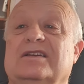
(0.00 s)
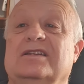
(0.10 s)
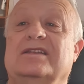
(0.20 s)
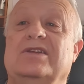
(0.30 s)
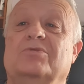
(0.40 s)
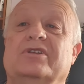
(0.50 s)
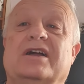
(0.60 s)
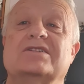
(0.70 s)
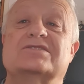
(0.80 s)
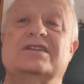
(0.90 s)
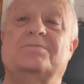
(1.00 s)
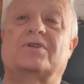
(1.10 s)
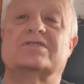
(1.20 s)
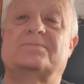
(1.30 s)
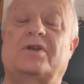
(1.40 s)
They will not see
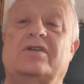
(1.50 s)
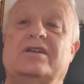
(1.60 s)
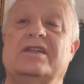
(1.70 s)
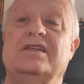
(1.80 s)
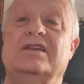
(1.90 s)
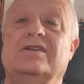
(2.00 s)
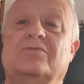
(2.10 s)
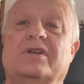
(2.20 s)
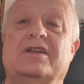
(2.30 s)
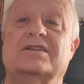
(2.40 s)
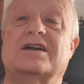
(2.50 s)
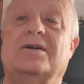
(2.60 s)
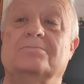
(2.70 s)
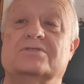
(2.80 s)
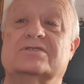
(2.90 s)
prosperity when it
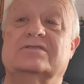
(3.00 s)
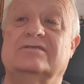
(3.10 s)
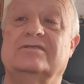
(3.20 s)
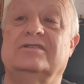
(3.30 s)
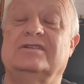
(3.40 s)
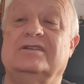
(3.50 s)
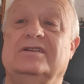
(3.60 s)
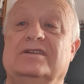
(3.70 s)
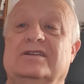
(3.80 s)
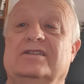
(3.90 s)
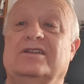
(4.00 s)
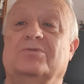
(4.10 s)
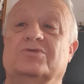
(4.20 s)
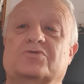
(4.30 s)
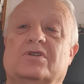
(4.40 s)
comes. They
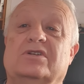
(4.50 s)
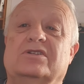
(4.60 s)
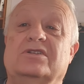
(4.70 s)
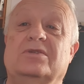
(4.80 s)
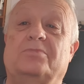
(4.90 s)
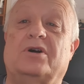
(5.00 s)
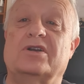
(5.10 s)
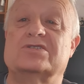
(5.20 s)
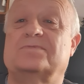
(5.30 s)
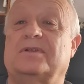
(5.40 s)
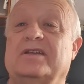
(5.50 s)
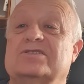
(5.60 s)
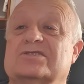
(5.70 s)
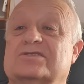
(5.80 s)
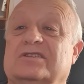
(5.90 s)
will dwell in the parched
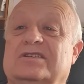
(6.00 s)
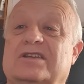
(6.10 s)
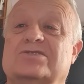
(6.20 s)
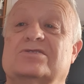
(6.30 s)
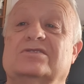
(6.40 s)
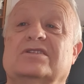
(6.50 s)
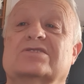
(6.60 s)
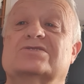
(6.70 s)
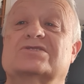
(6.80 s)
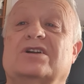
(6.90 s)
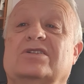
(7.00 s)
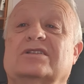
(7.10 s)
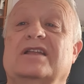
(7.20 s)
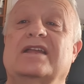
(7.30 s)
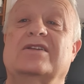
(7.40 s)
places of the desert, in the salt
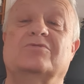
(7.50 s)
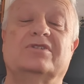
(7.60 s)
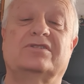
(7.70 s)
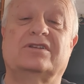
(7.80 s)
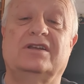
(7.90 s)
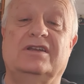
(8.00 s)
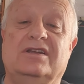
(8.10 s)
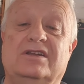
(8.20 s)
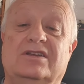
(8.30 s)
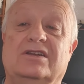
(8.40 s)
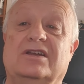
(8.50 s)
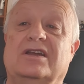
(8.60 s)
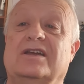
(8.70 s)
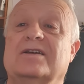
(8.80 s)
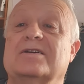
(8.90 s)
land with
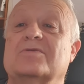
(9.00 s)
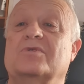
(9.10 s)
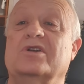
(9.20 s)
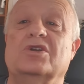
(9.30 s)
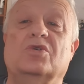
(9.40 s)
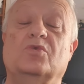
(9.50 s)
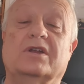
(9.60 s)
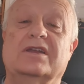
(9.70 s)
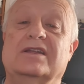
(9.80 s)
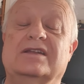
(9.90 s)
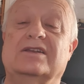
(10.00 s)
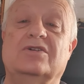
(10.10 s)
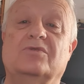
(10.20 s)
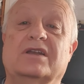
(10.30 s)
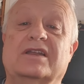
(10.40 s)
where no one
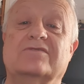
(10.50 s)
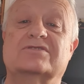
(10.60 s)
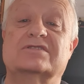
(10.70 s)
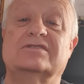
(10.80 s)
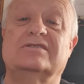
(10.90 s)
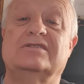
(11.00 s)
lives.